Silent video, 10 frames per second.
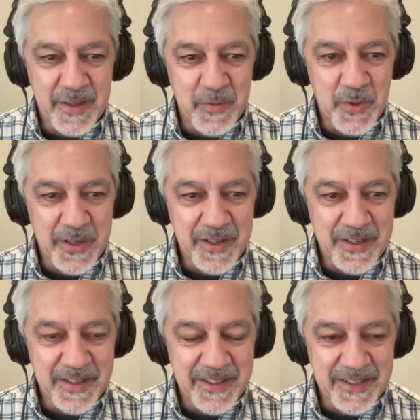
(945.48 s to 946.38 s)
work
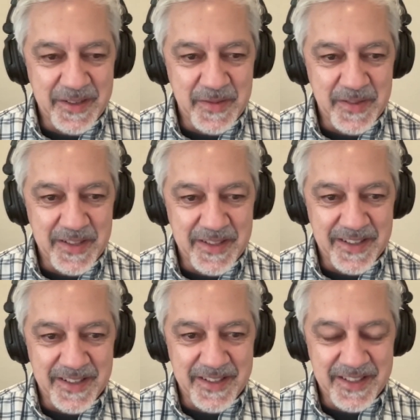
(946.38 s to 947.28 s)
on
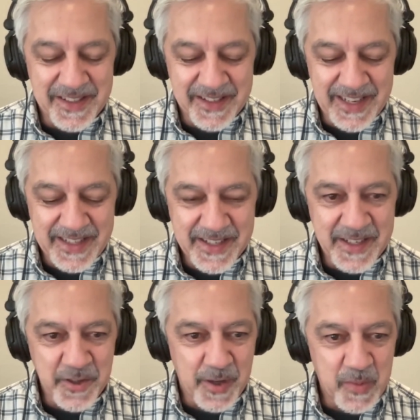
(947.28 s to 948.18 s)
the next
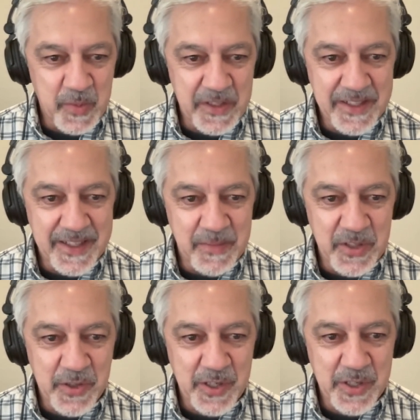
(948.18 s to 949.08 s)
interoperability
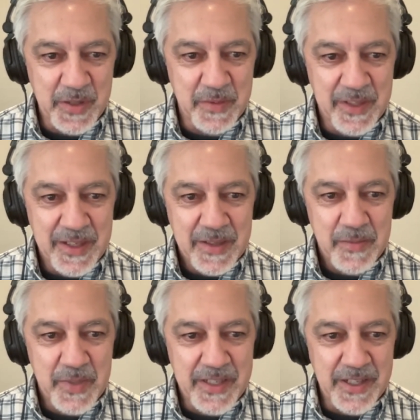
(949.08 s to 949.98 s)
demonstration
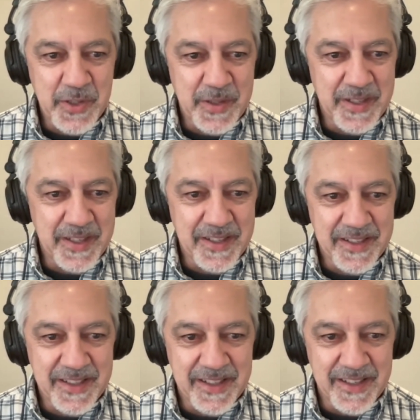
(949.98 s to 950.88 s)
potentially
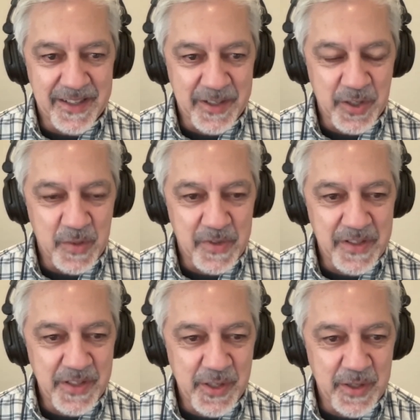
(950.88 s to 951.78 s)
in October
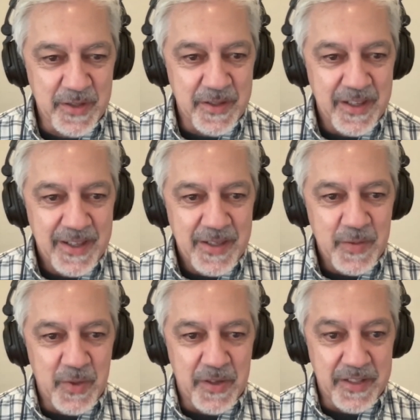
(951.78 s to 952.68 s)
this year.
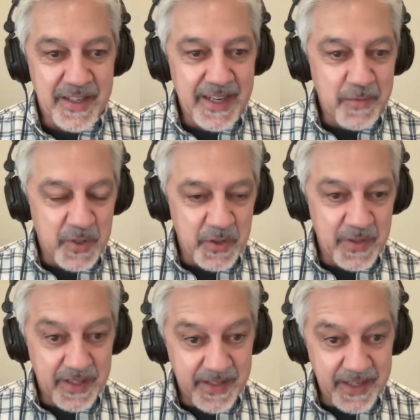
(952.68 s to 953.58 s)
Where today we're
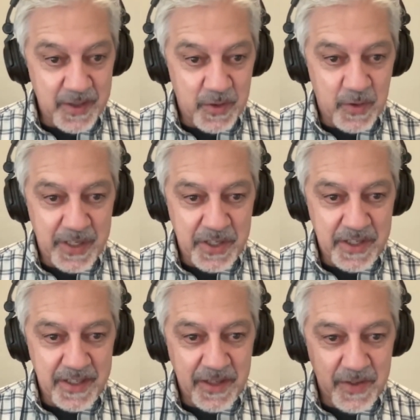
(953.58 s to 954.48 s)
doing a single
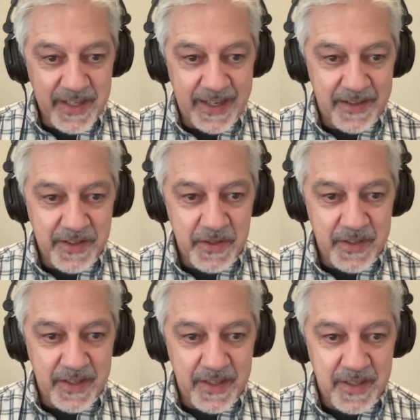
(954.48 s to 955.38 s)
question, can Alice do
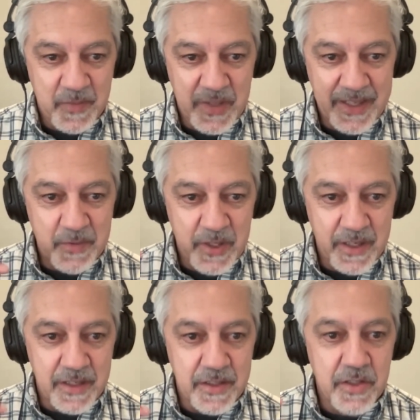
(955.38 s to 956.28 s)
this? But then we're
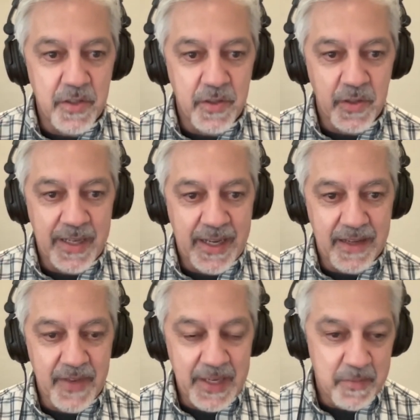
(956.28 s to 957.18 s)
going to
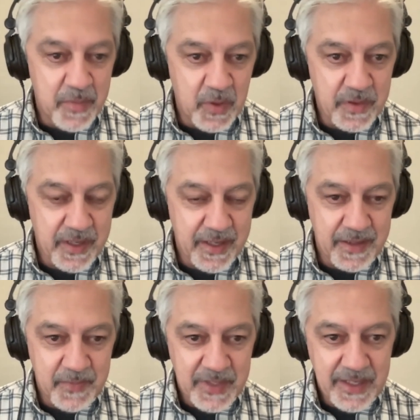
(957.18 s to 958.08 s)
have a
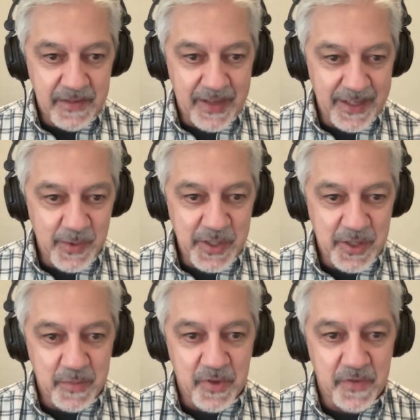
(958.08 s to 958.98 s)
multi
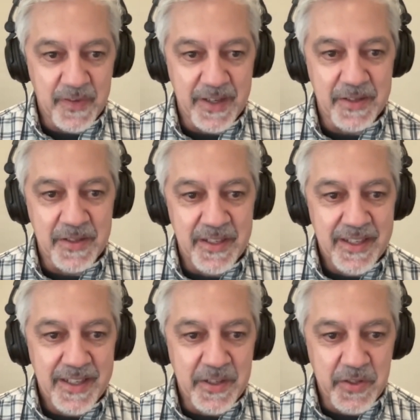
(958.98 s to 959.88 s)
evaluation profile.
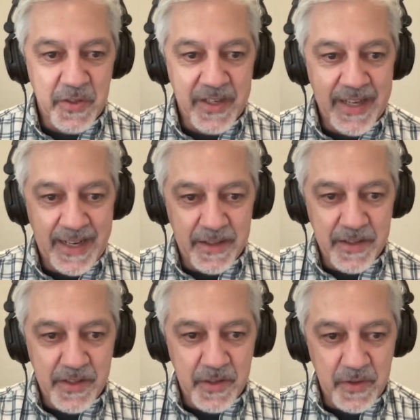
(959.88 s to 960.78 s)
So can
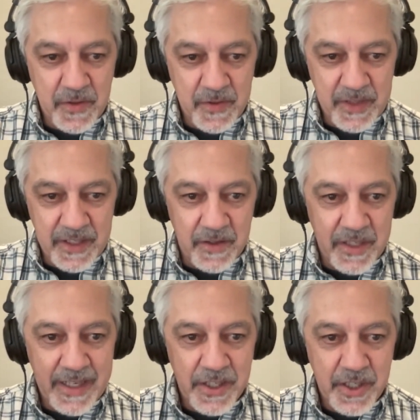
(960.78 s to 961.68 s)
Alice do?
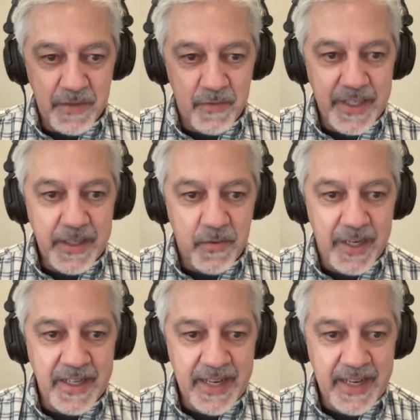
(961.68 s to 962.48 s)
Can she read, write,